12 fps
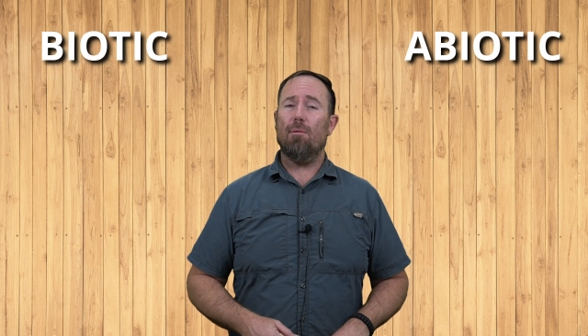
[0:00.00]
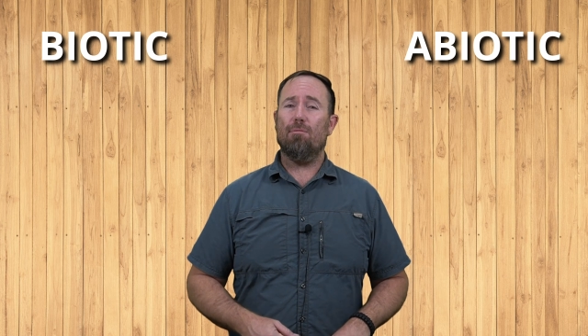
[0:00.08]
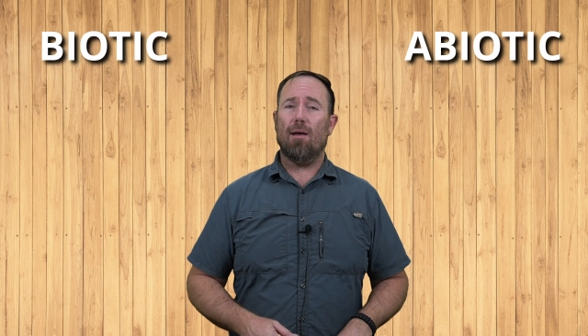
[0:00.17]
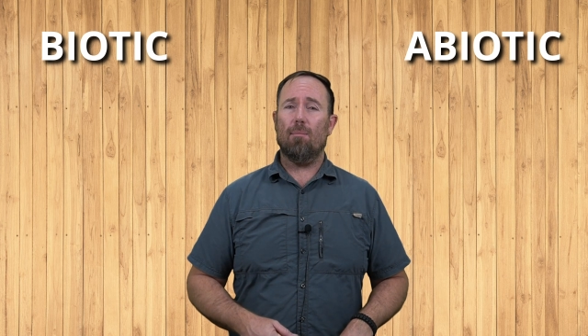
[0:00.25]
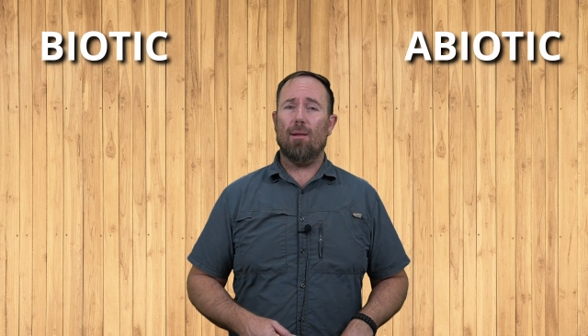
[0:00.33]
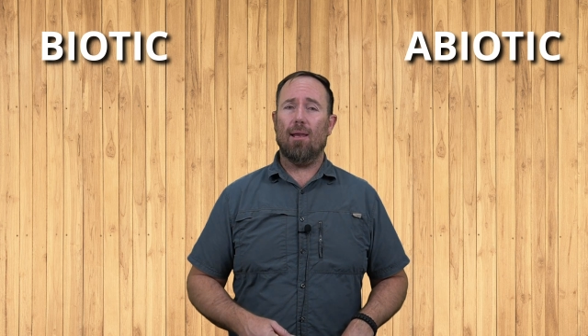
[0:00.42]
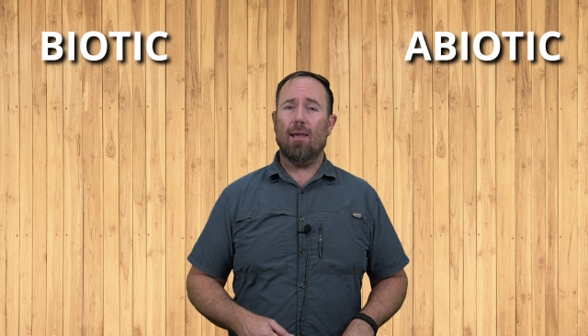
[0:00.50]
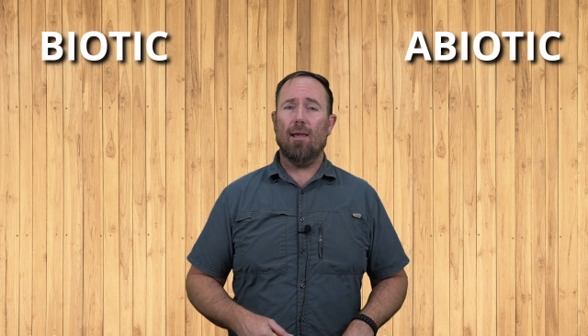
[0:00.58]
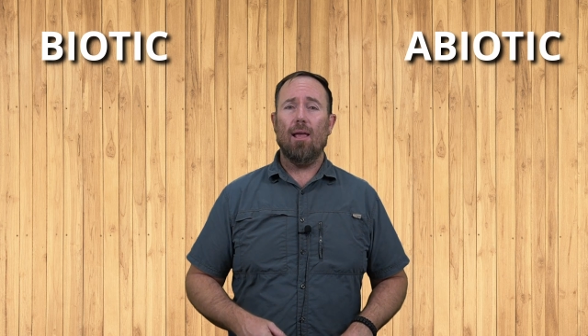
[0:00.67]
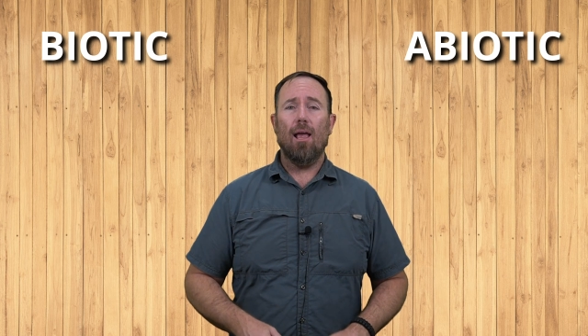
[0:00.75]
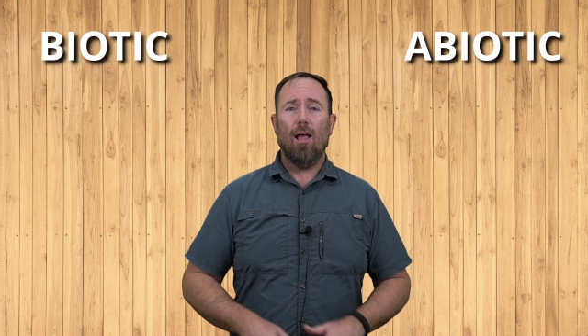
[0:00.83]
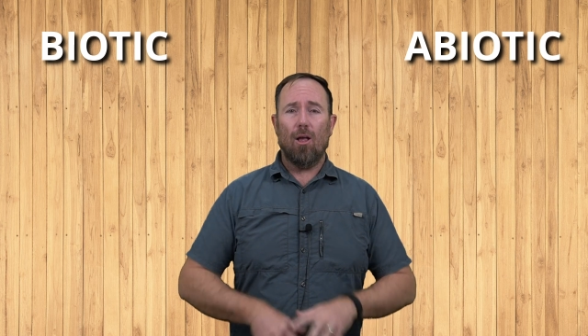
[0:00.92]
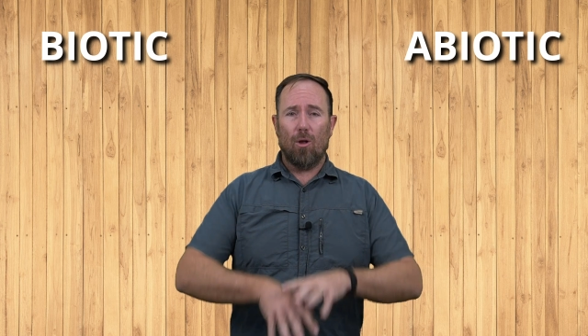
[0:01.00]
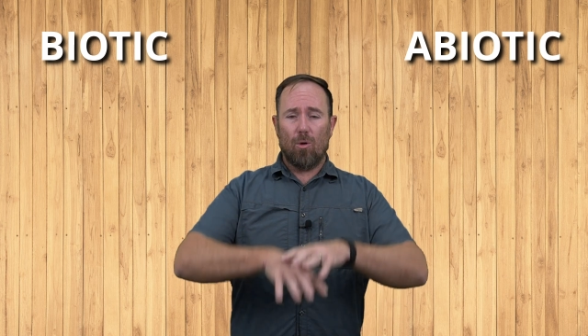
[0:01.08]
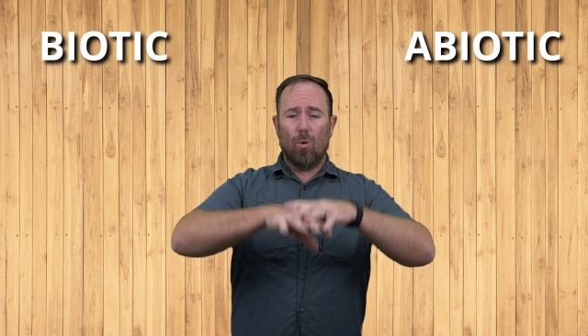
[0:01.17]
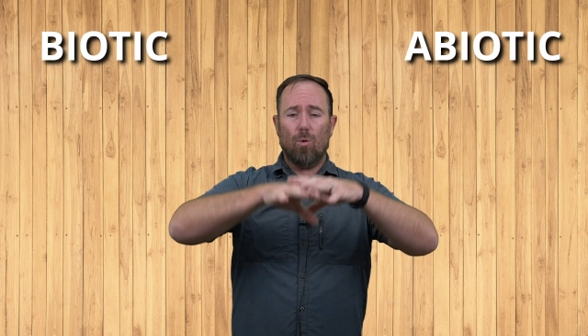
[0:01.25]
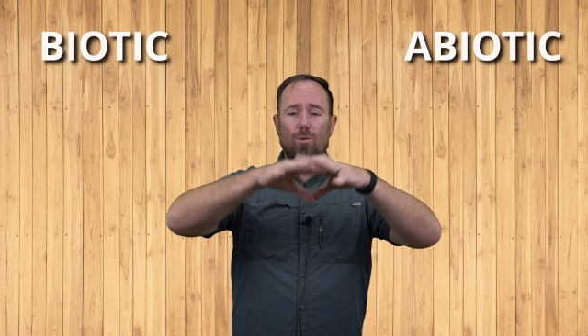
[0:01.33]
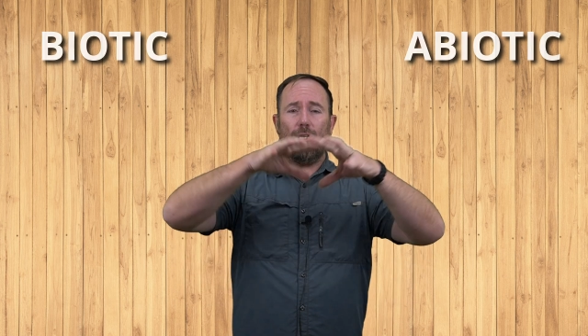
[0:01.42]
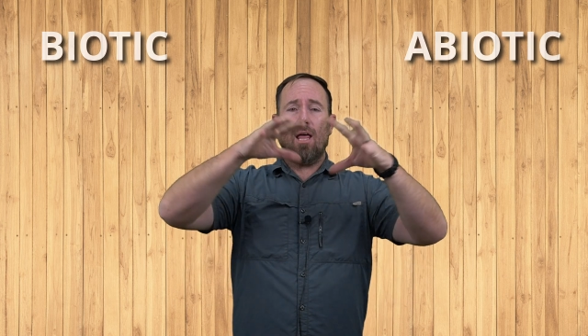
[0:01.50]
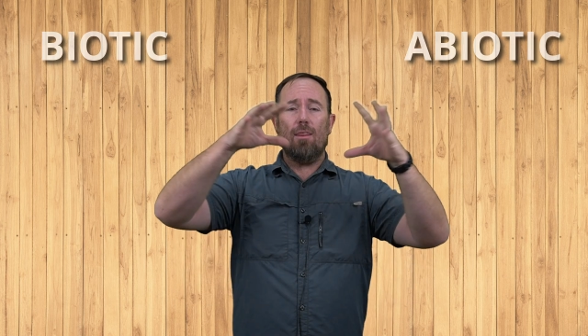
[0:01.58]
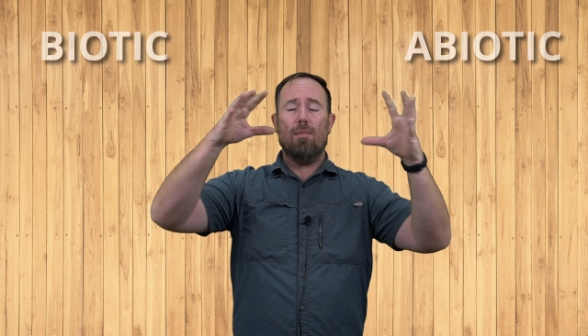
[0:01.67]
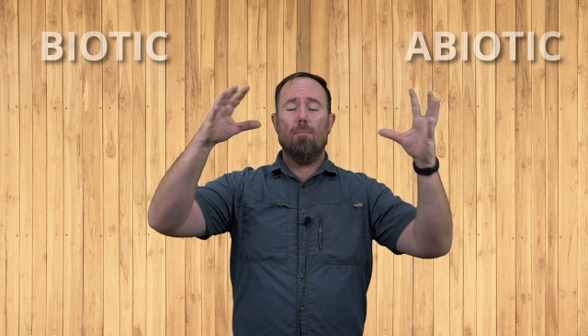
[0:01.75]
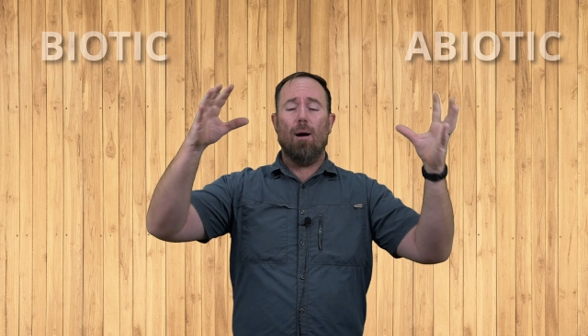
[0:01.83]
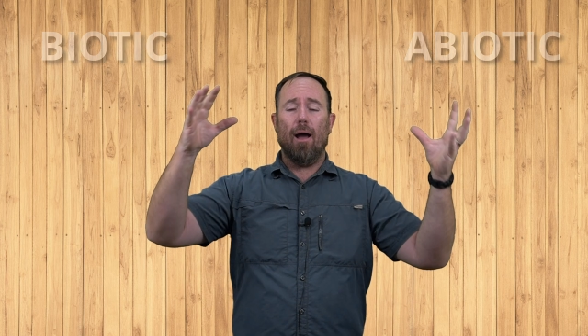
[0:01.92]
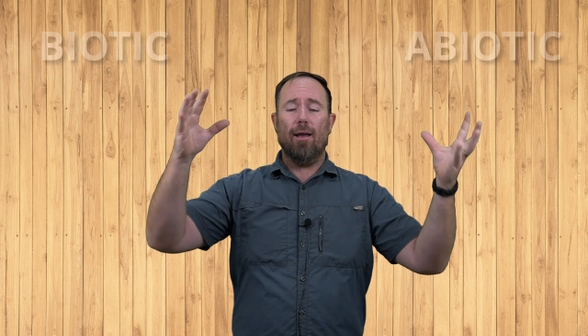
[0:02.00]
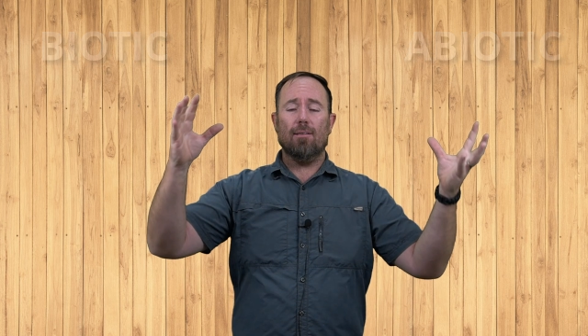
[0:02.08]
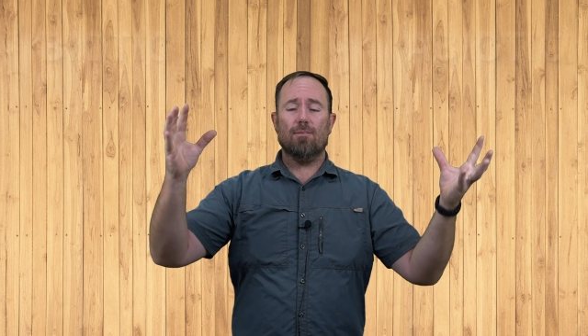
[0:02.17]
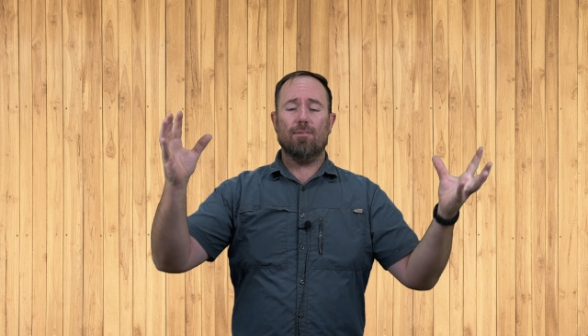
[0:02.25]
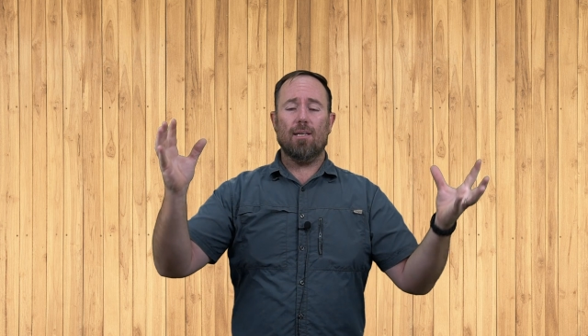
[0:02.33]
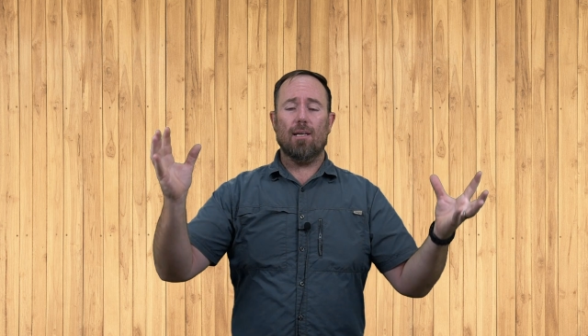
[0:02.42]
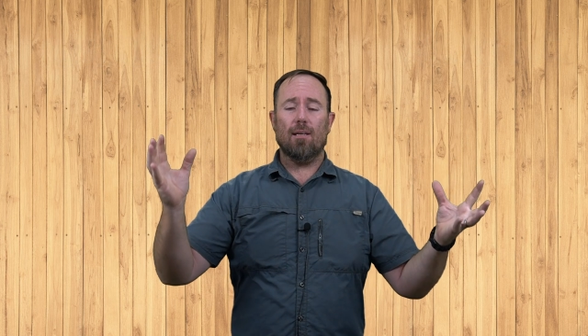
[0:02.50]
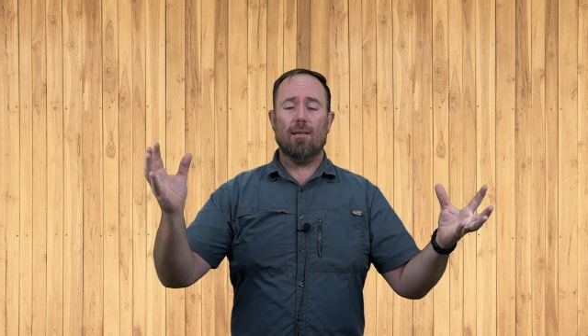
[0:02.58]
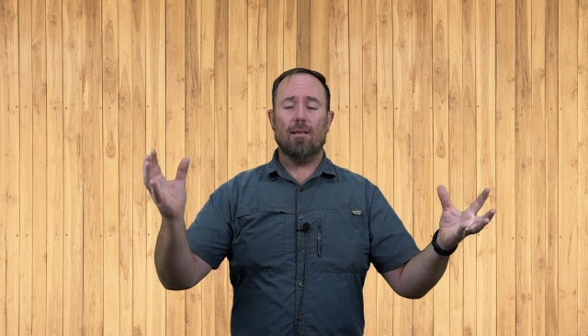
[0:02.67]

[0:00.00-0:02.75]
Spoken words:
family called the biosphere.